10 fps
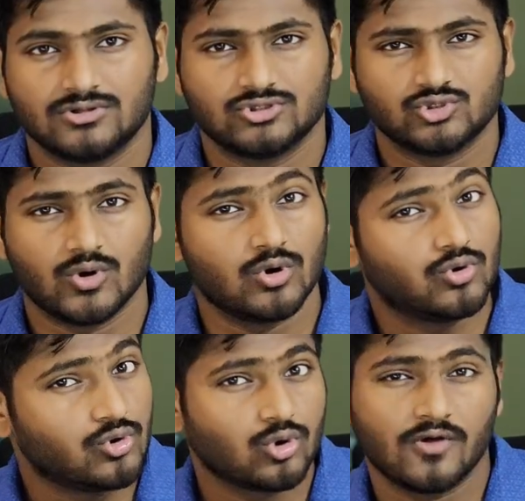So a
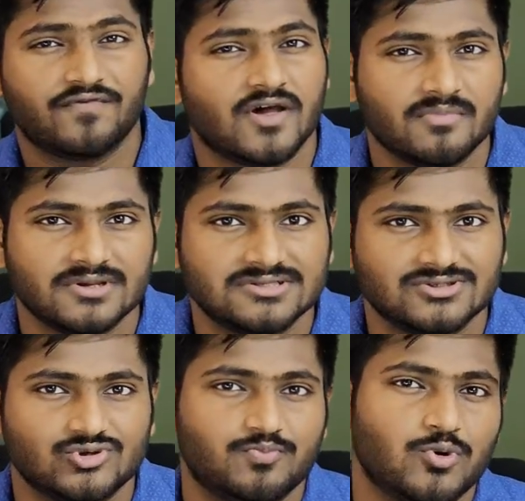good rule of thumb is to
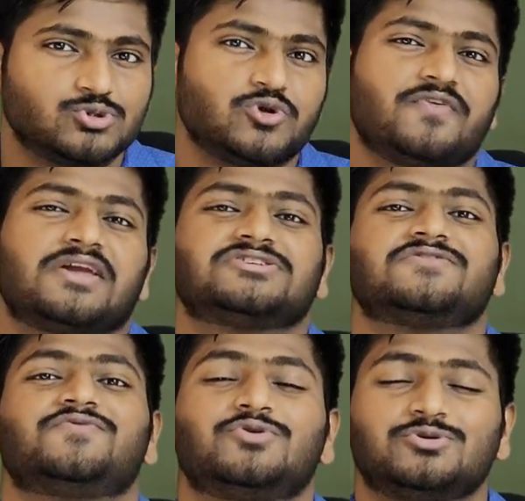post your vacation
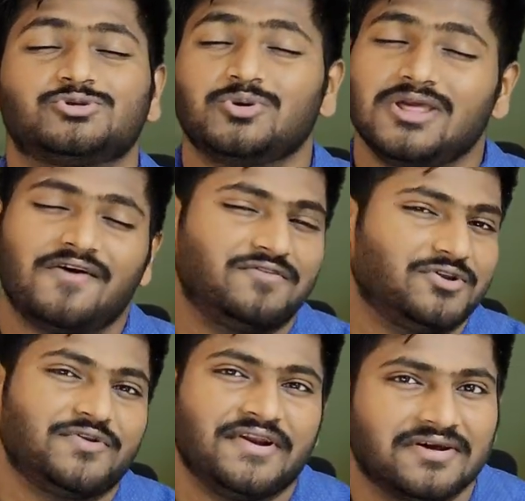photos only
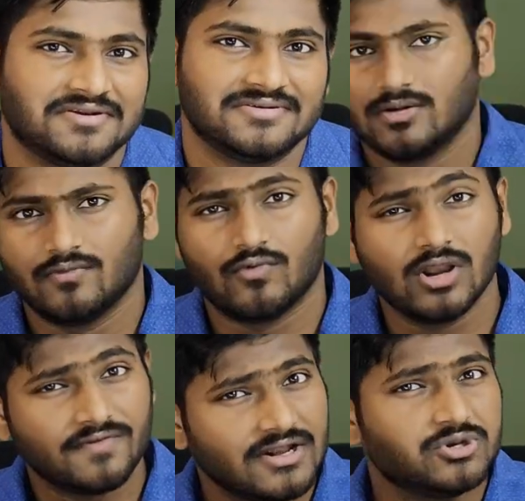after you return. What
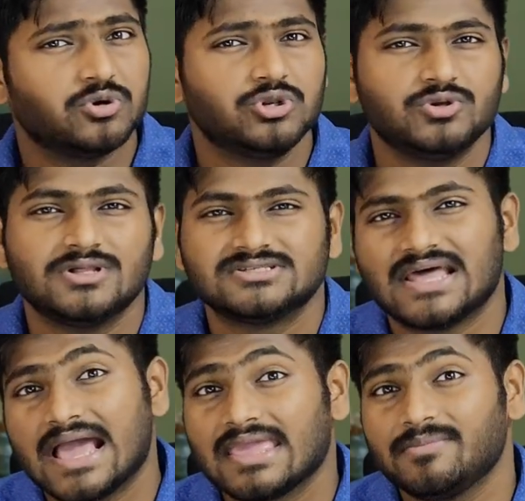if I told you there's a
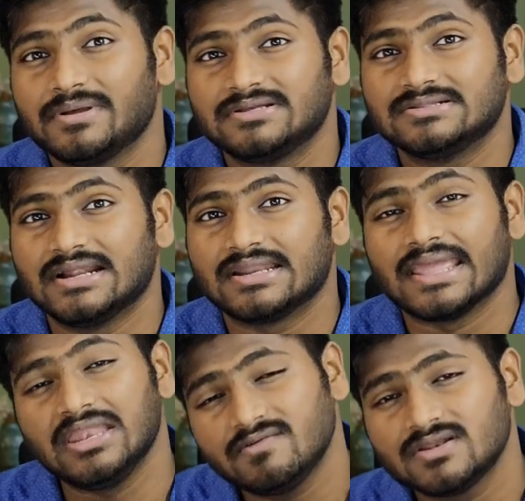hacking method that
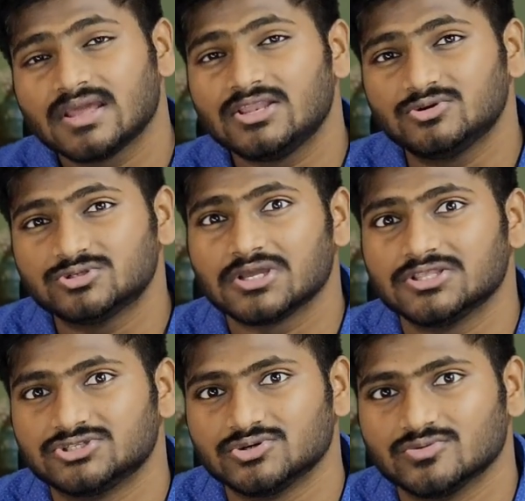anyone can use against
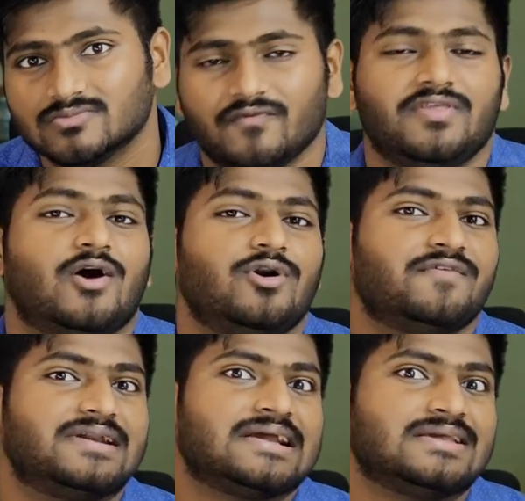you, without
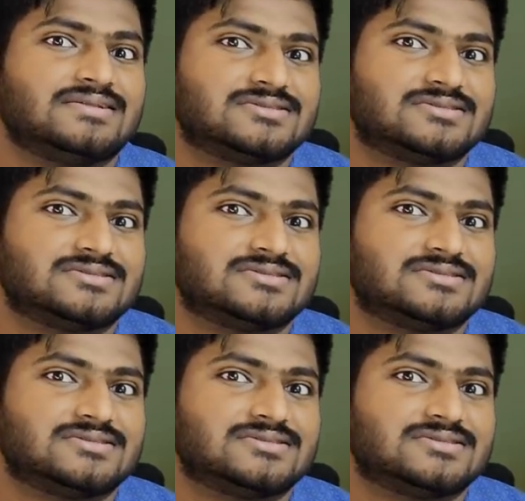even technical